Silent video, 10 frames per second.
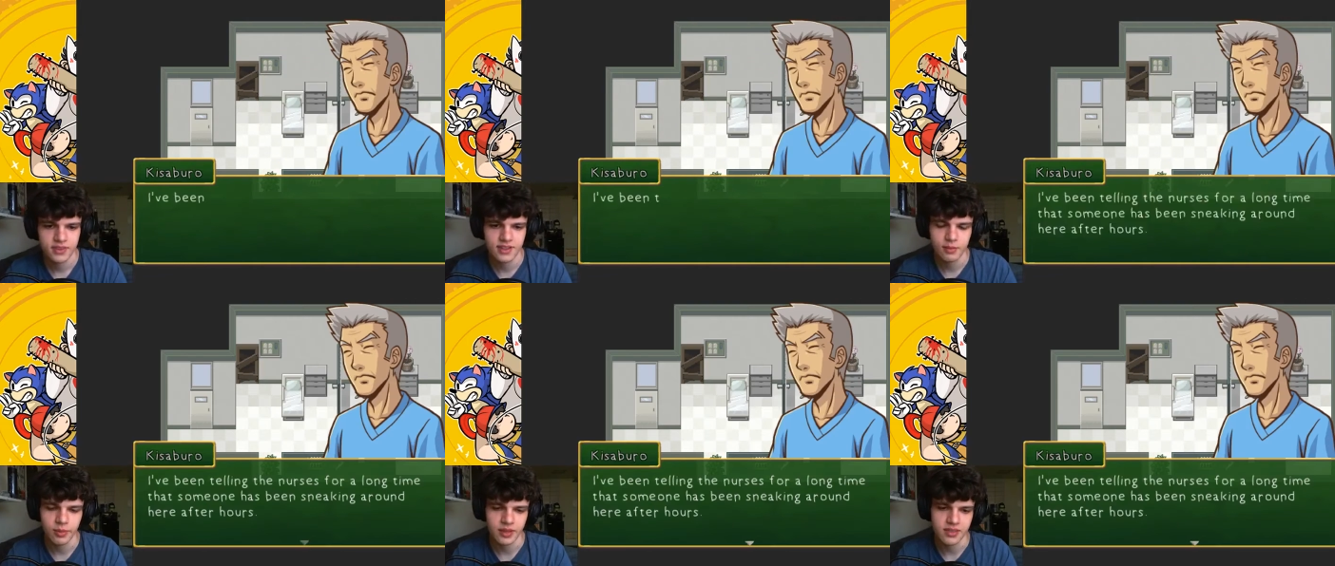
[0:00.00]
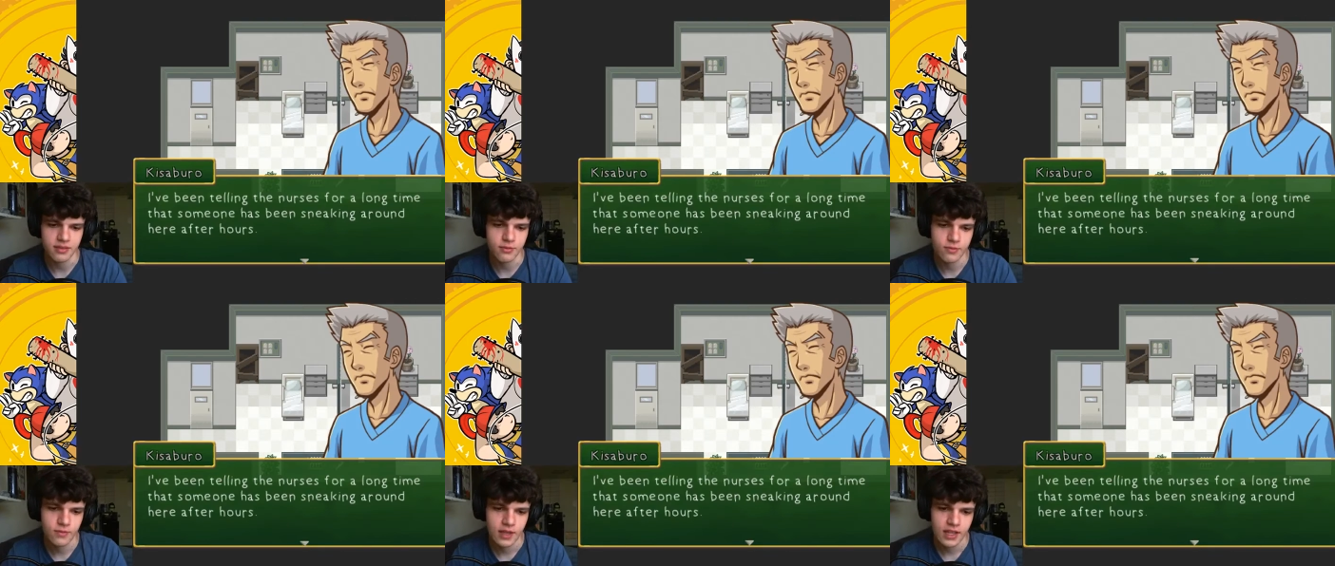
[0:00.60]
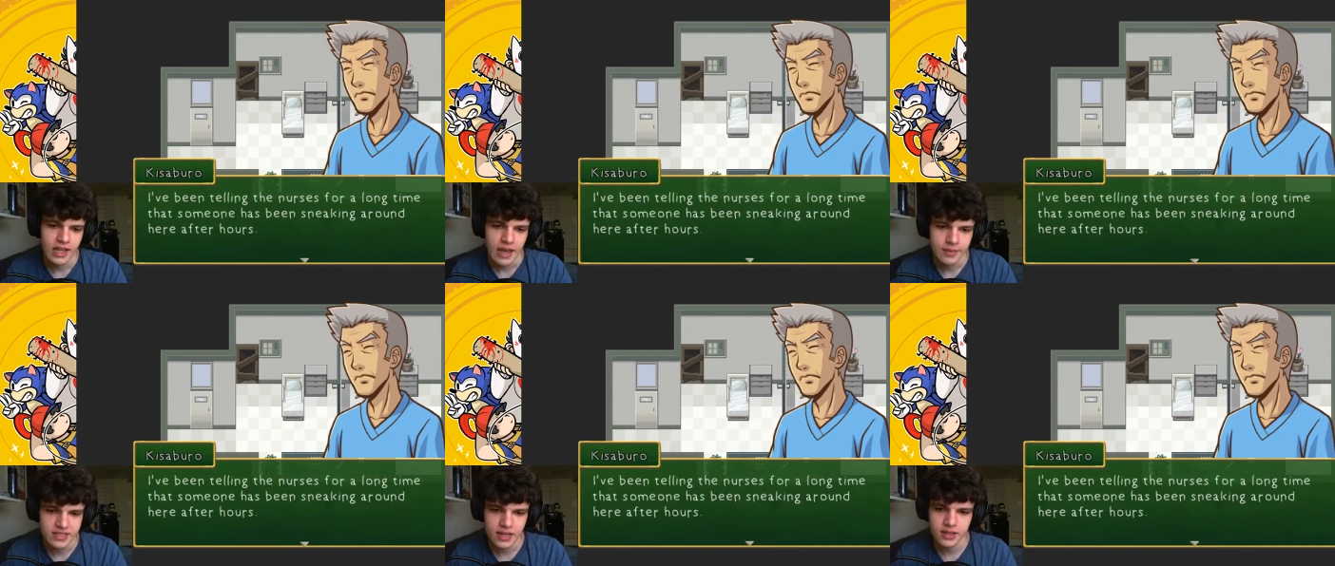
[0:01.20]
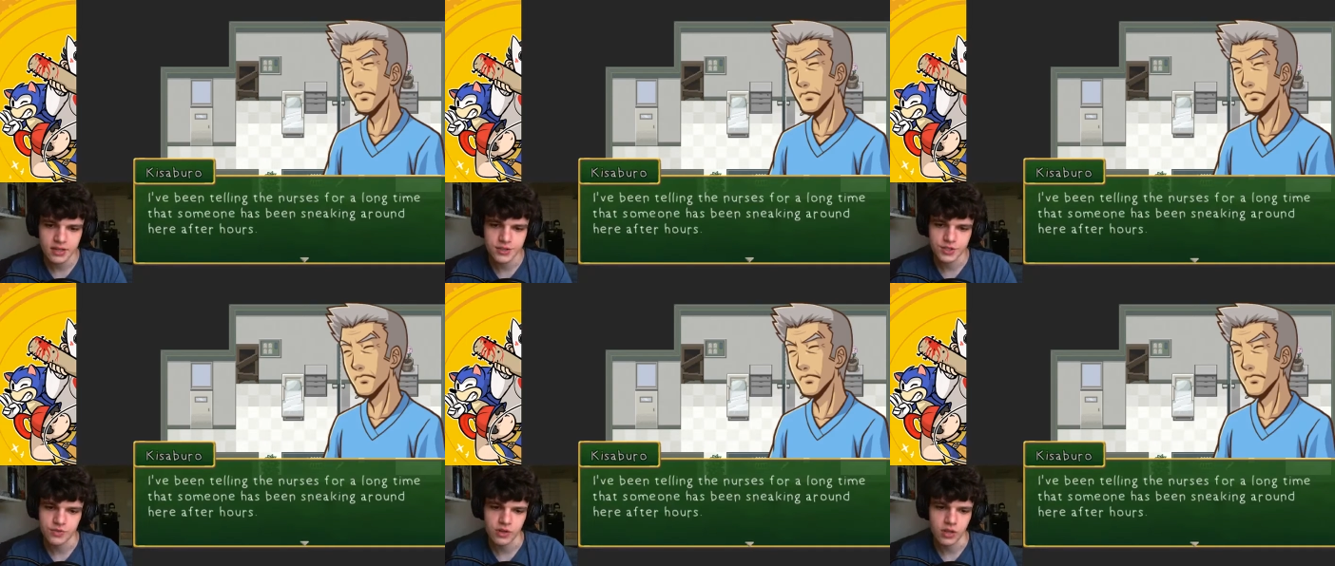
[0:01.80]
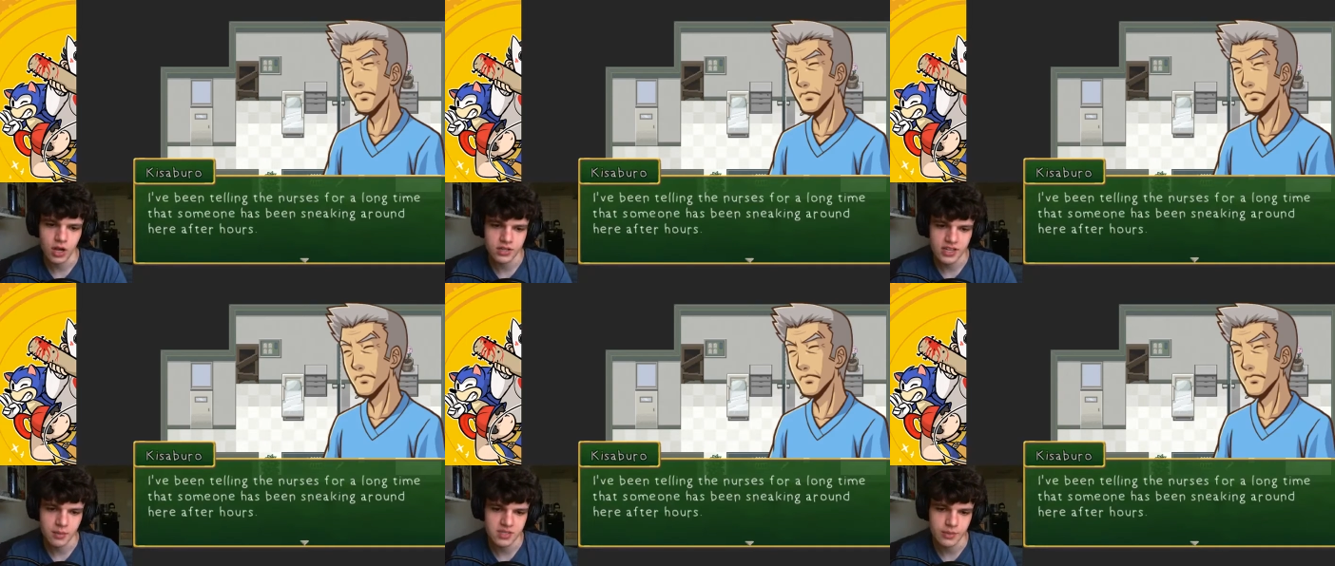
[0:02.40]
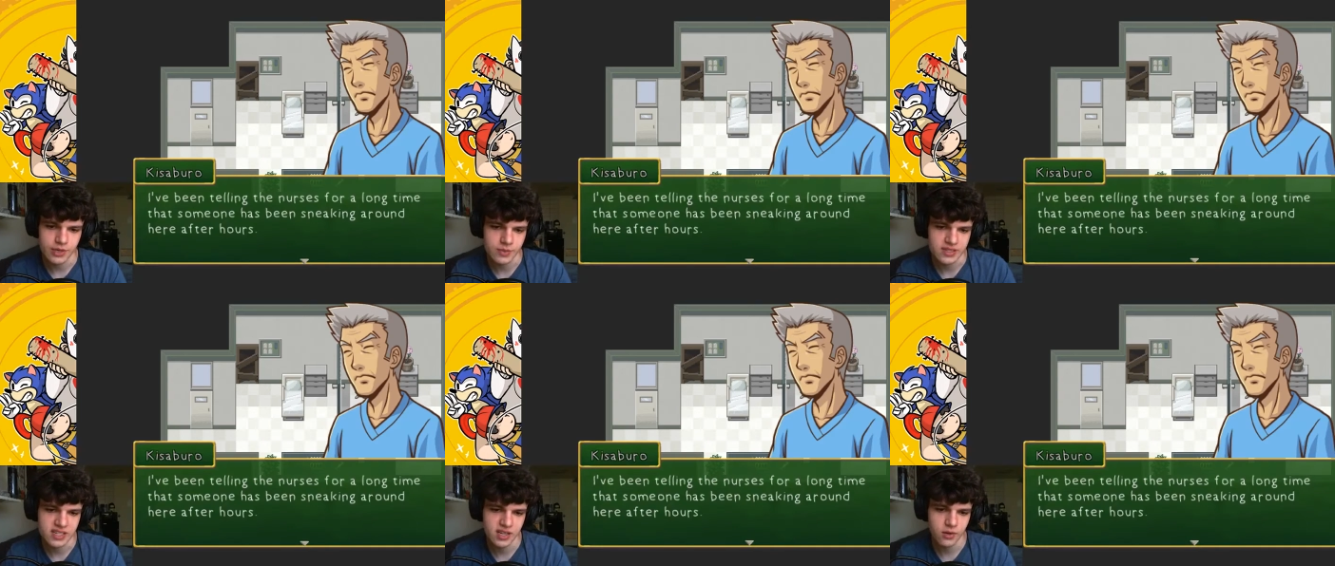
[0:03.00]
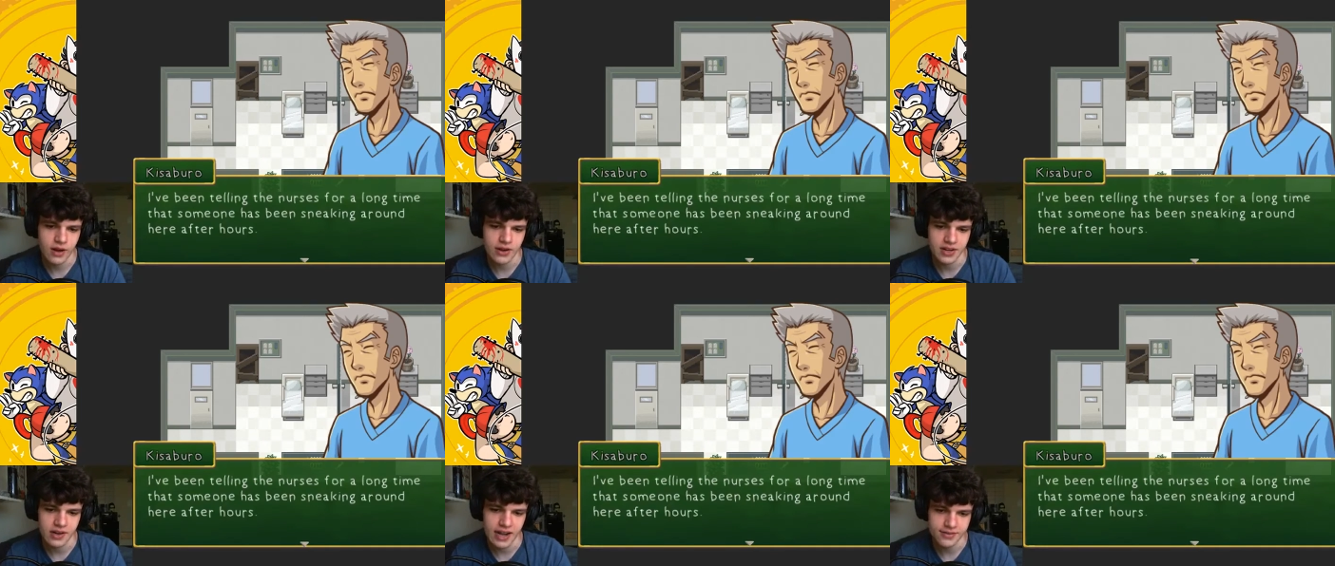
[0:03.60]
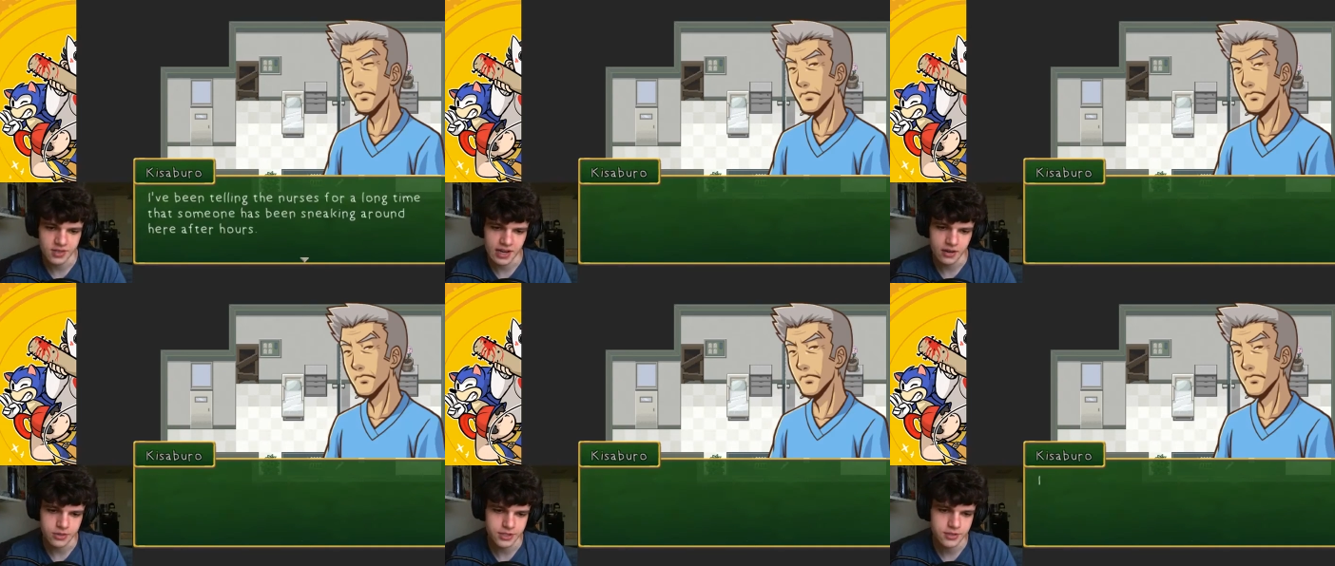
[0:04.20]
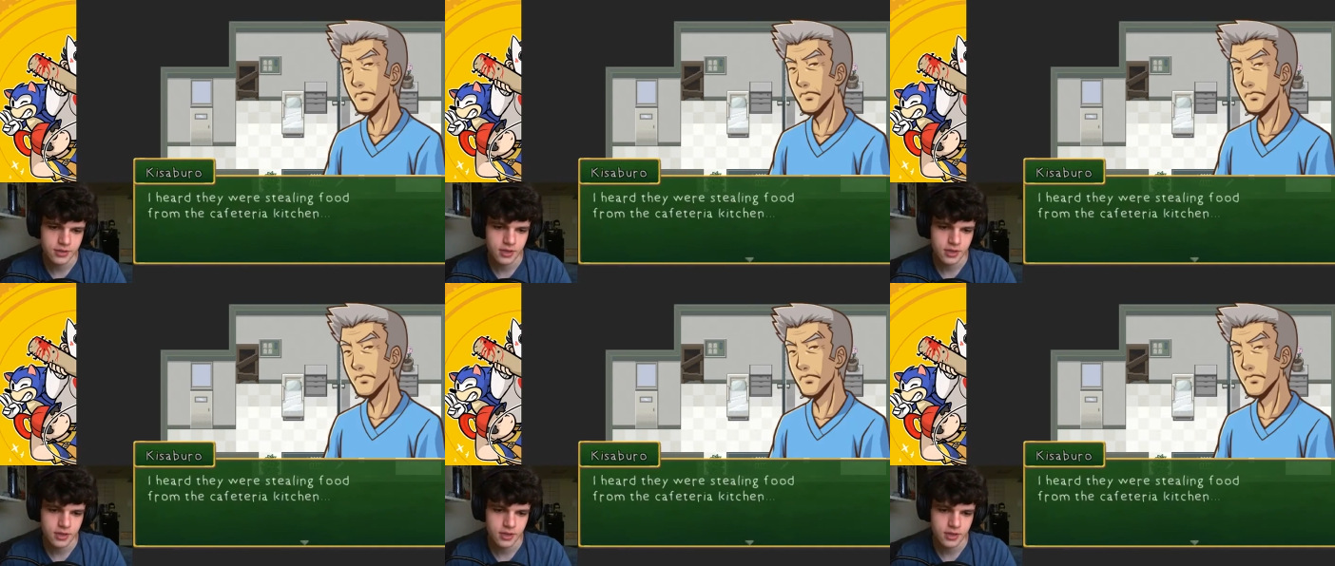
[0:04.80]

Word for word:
Speaker 1: Tell me about the thief. I've been telling the nurses for a long time that someone has been sneaking around here after hours.